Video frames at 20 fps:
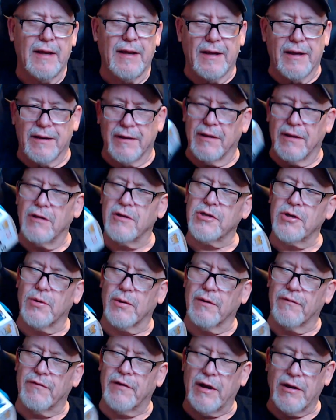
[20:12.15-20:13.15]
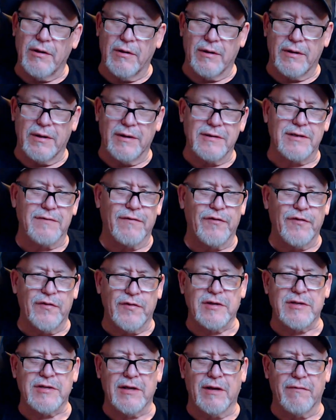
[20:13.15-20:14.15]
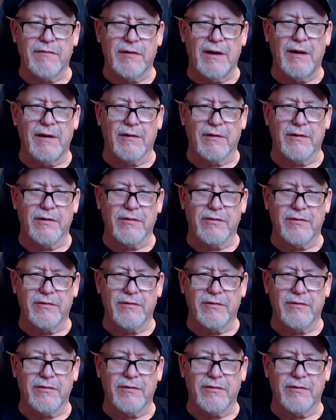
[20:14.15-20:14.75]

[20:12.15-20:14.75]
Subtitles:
They're showing a value on this of $57.